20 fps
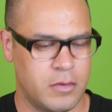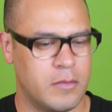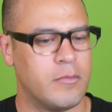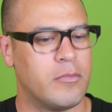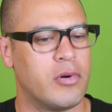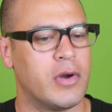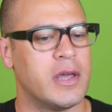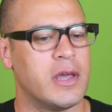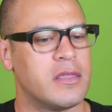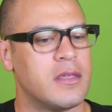
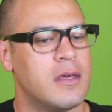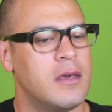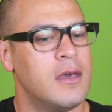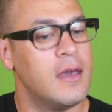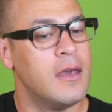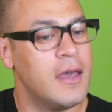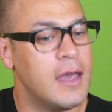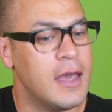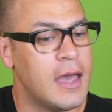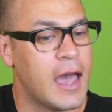Breathe.
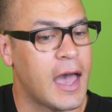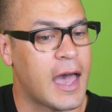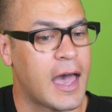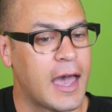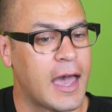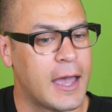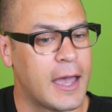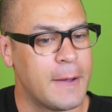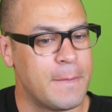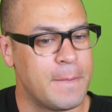
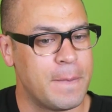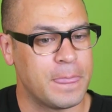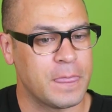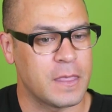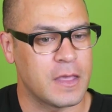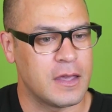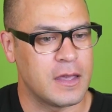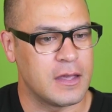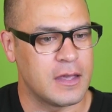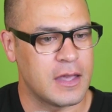
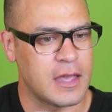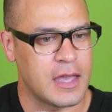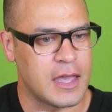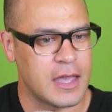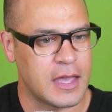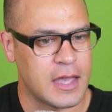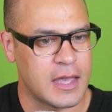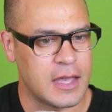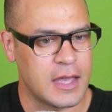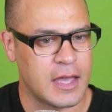
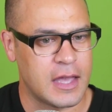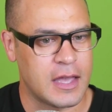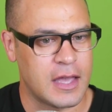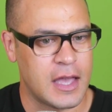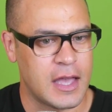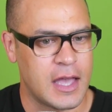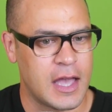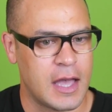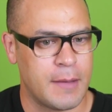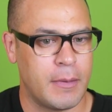
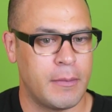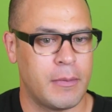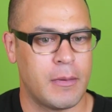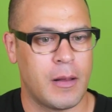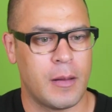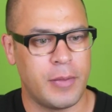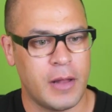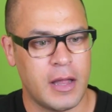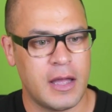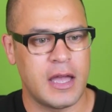Blah,
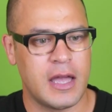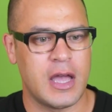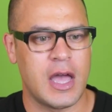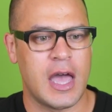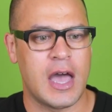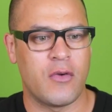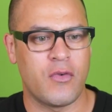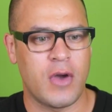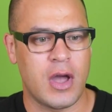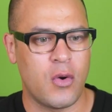blah, blah.
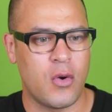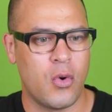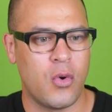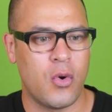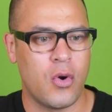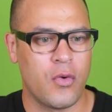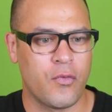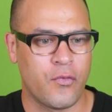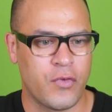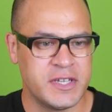Our
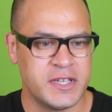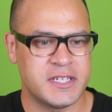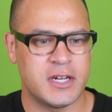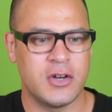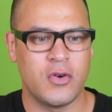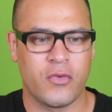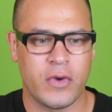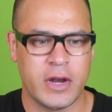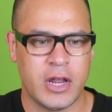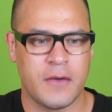resident
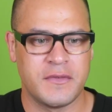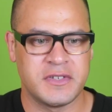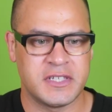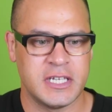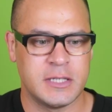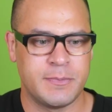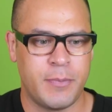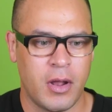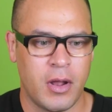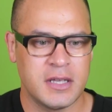already
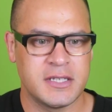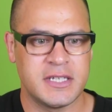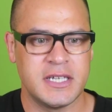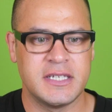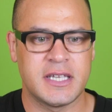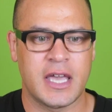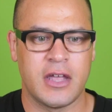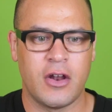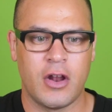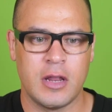overseas
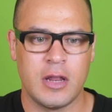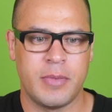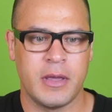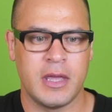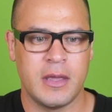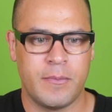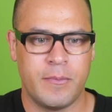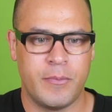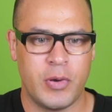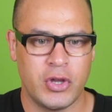policies can only
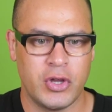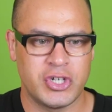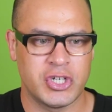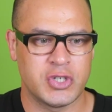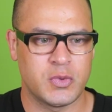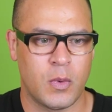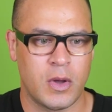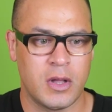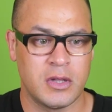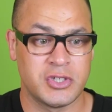be
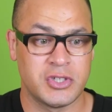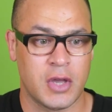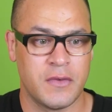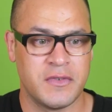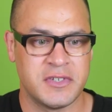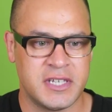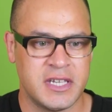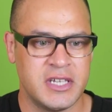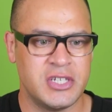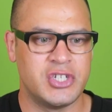purchased whilst
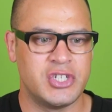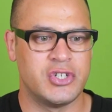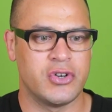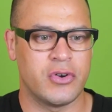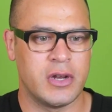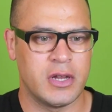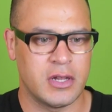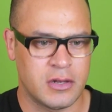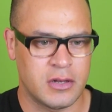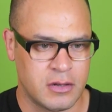overseas
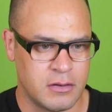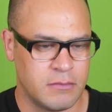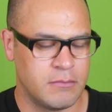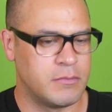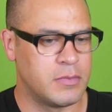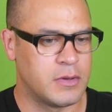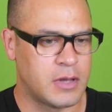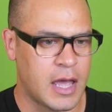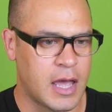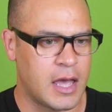during a
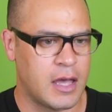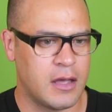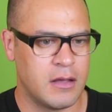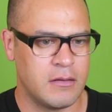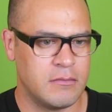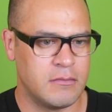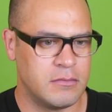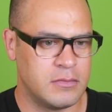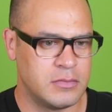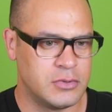
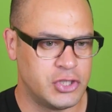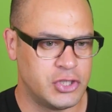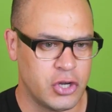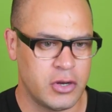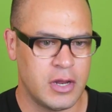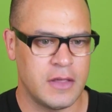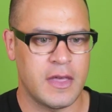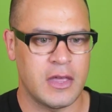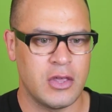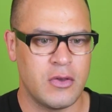
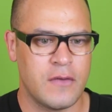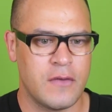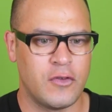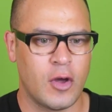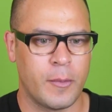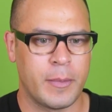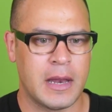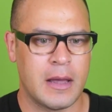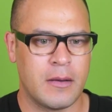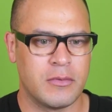journey that you have
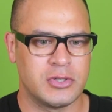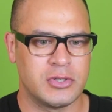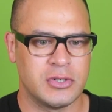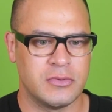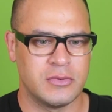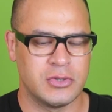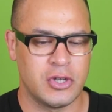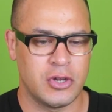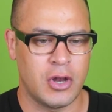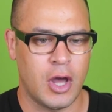not been able to
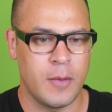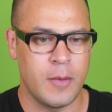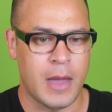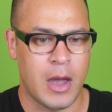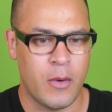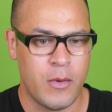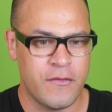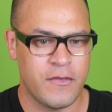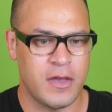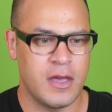return home.
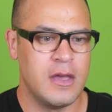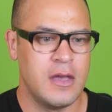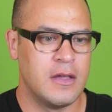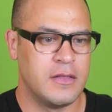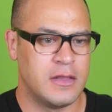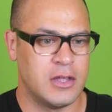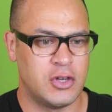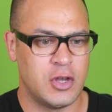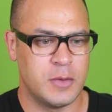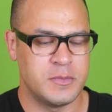However,
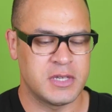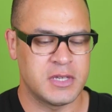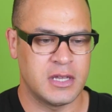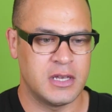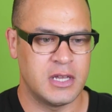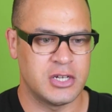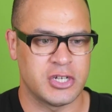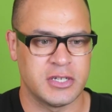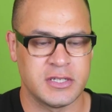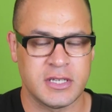their terms and
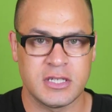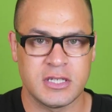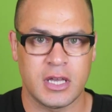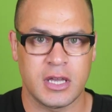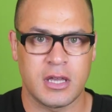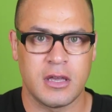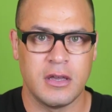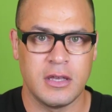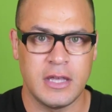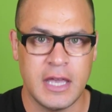conditions. It's like,
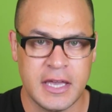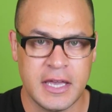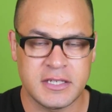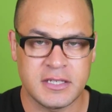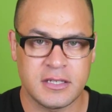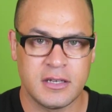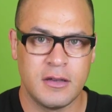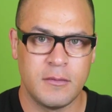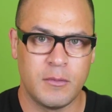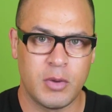
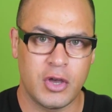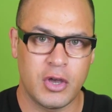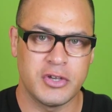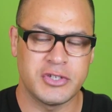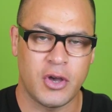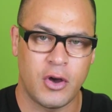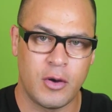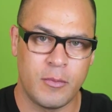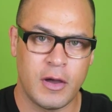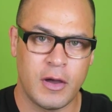yes, because
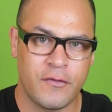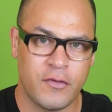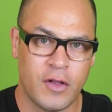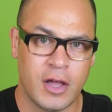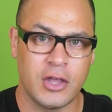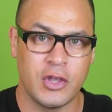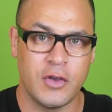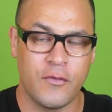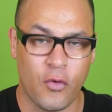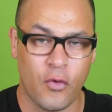on my
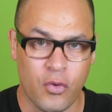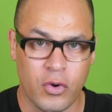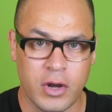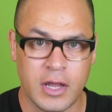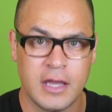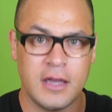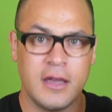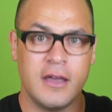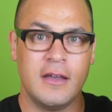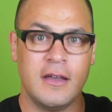flight you've
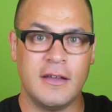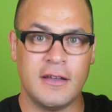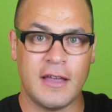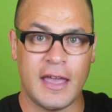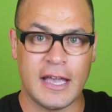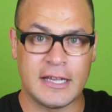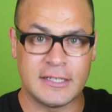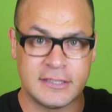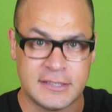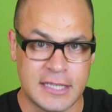already
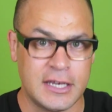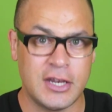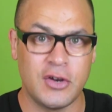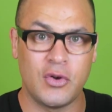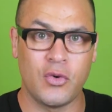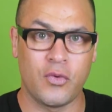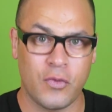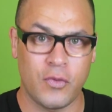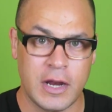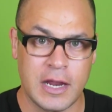extended
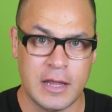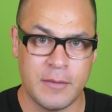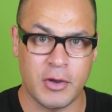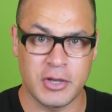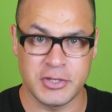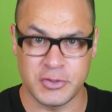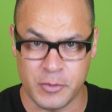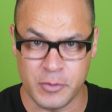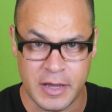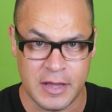already
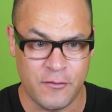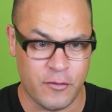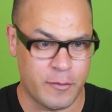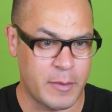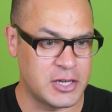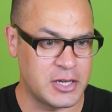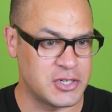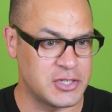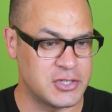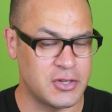because all my
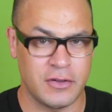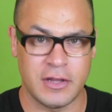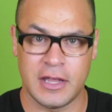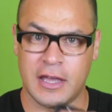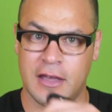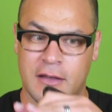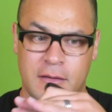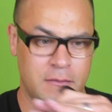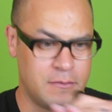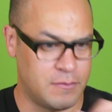information's on
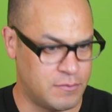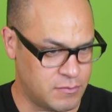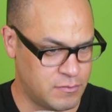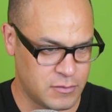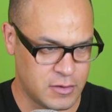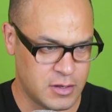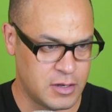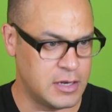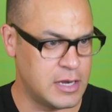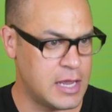there.
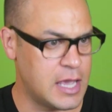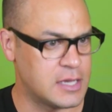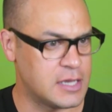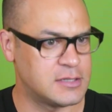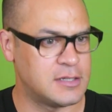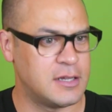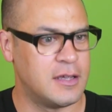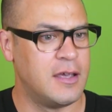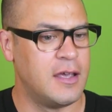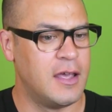
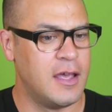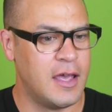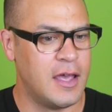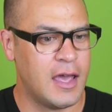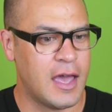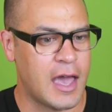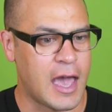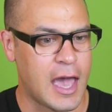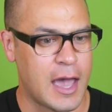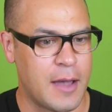Next.
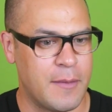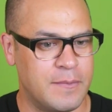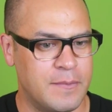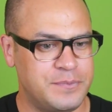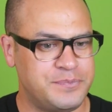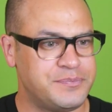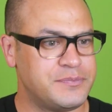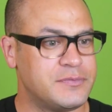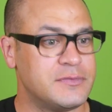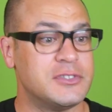
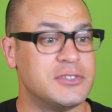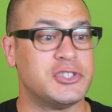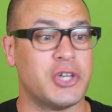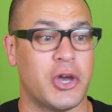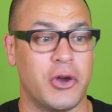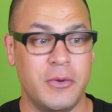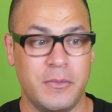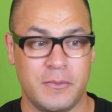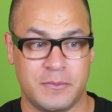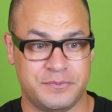So
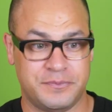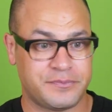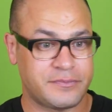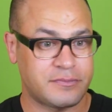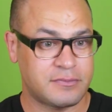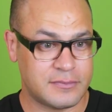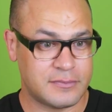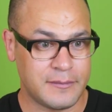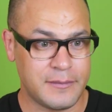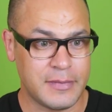
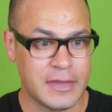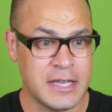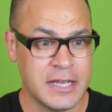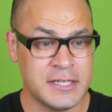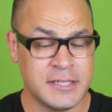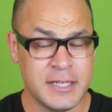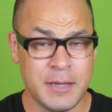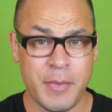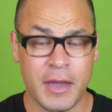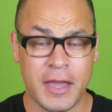I
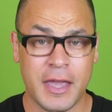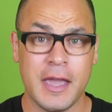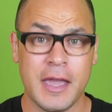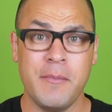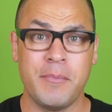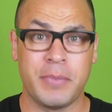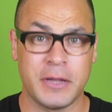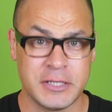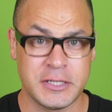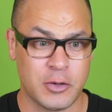sent back again,
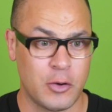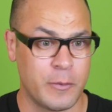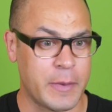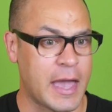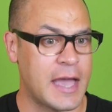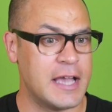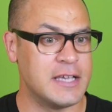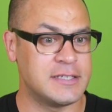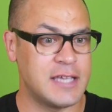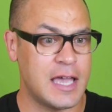please call me
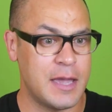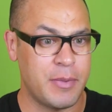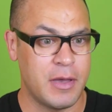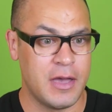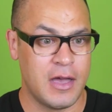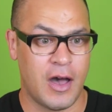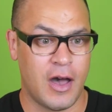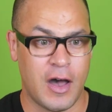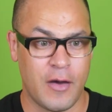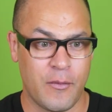ASAP.
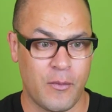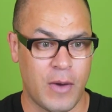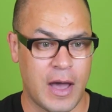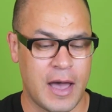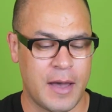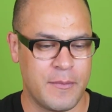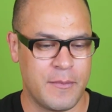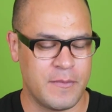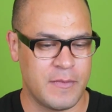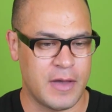
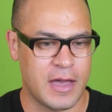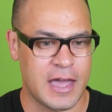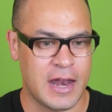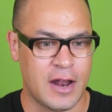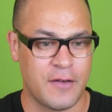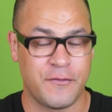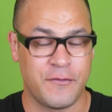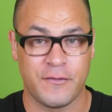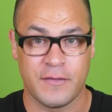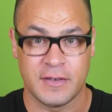And
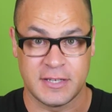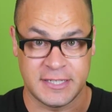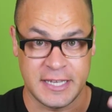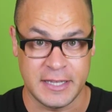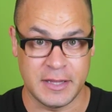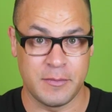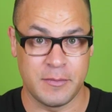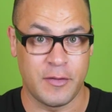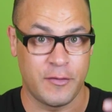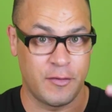I've
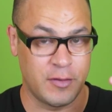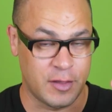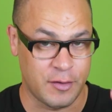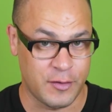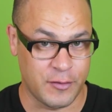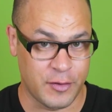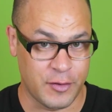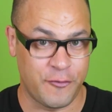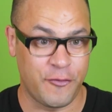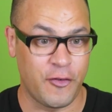sent them
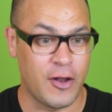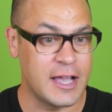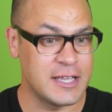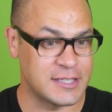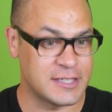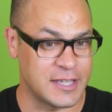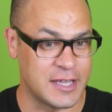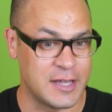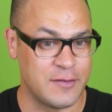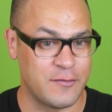the
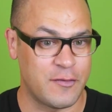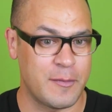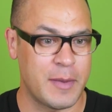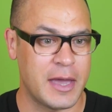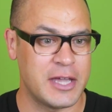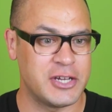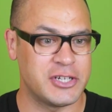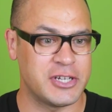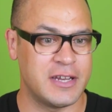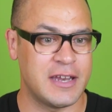flights, the
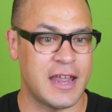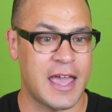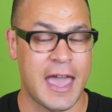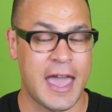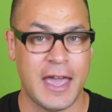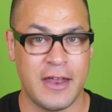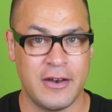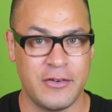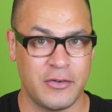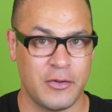information,
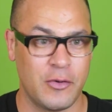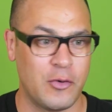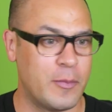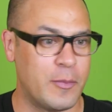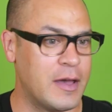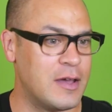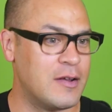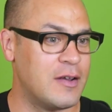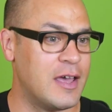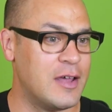and all my
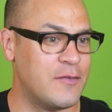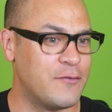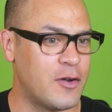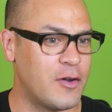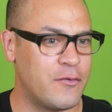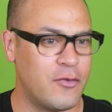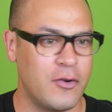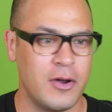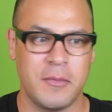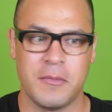info
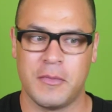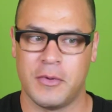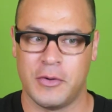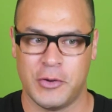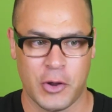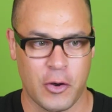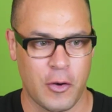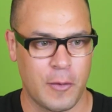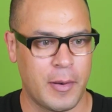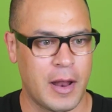for it.
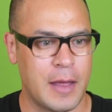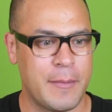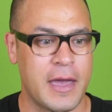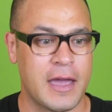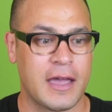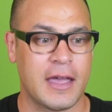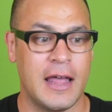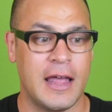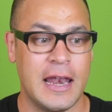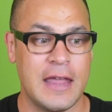No reply
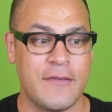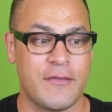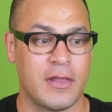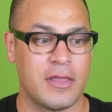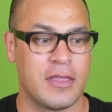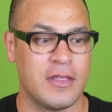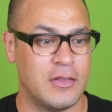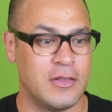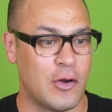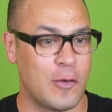back.
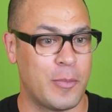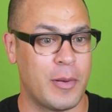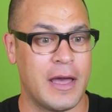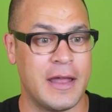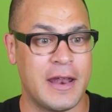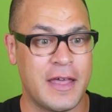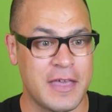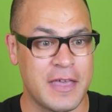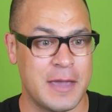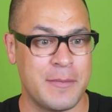11th, no reply.
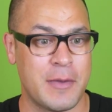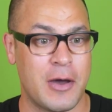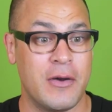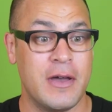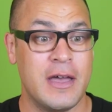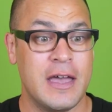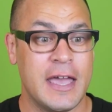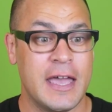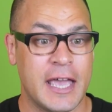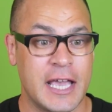Another email.
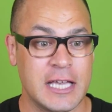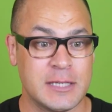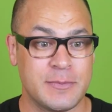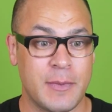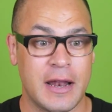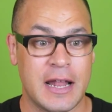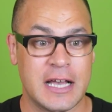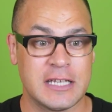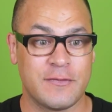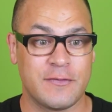Here's my
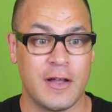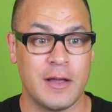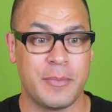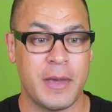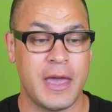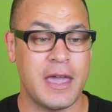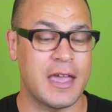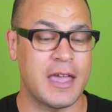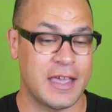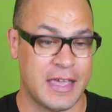last flight
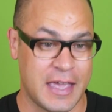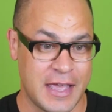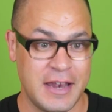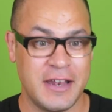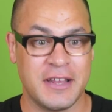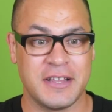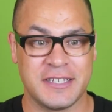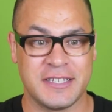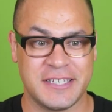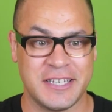back. Again,
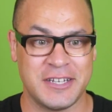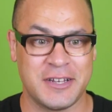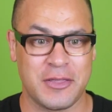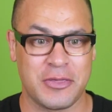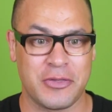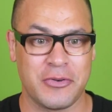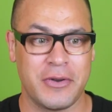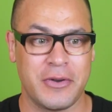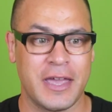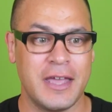sent it
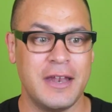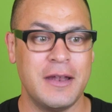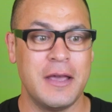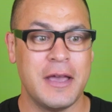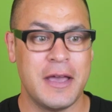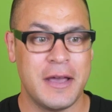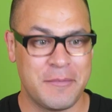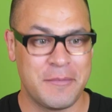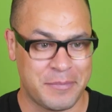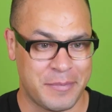through again.
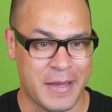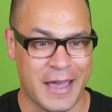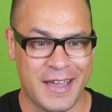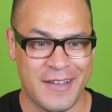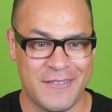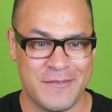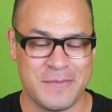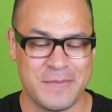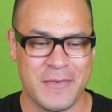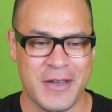
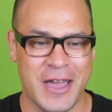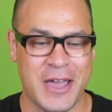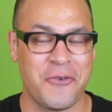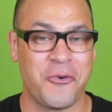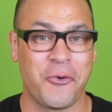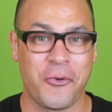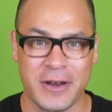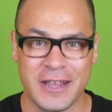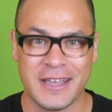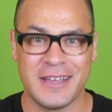And
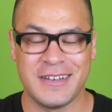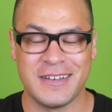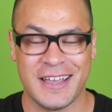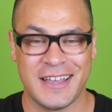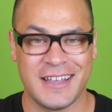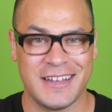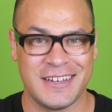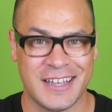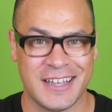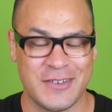already had
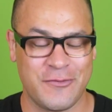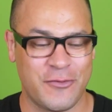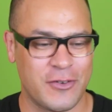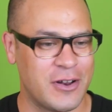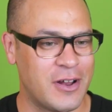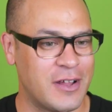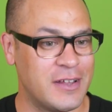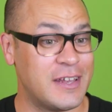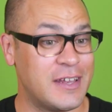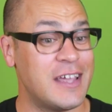done for
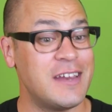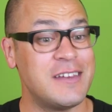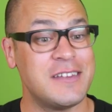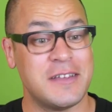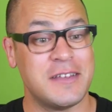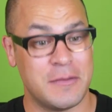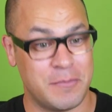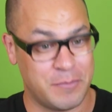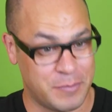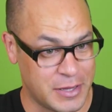another date.
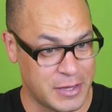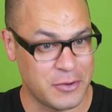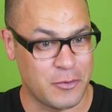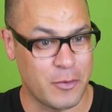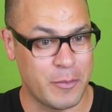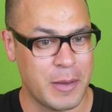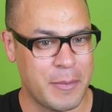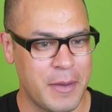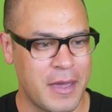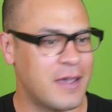Please call
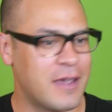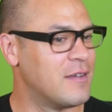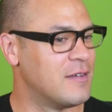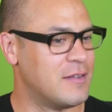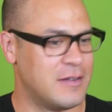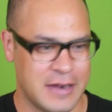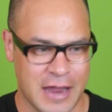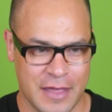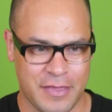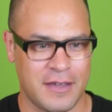me back.
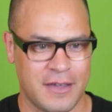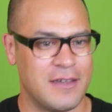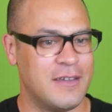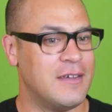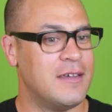Nothing.